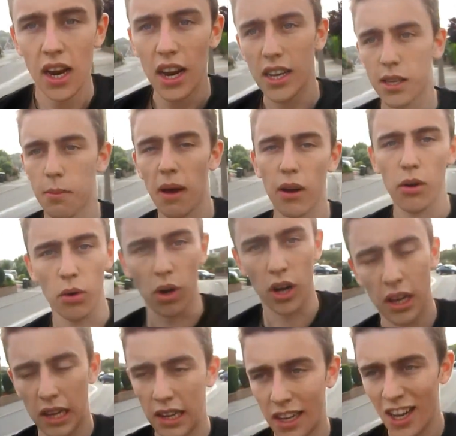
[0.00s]
that's about all,
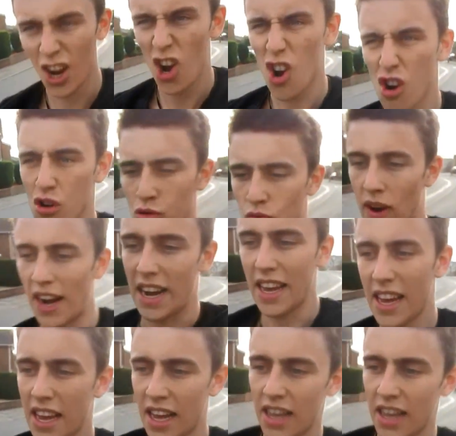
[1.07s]
really.